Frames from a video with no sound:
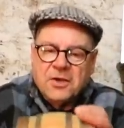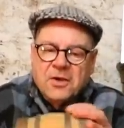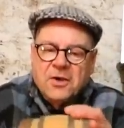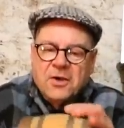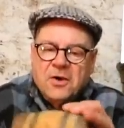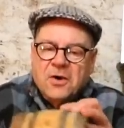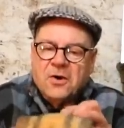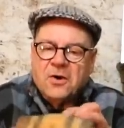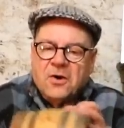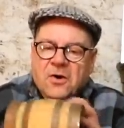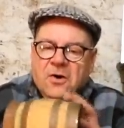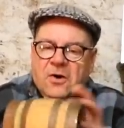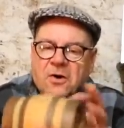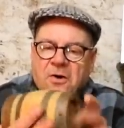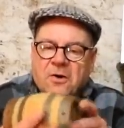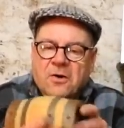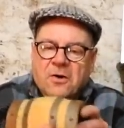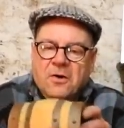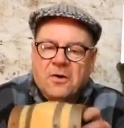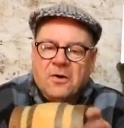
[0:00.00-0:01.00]

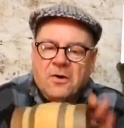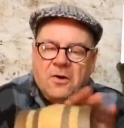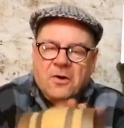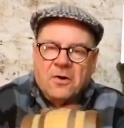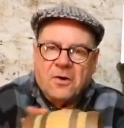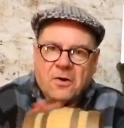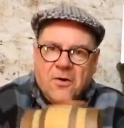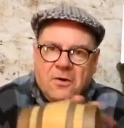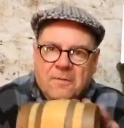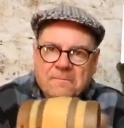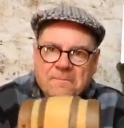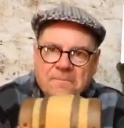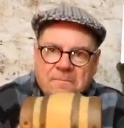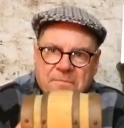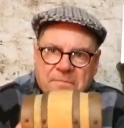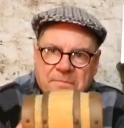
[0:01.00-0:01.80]
Nobody speaks.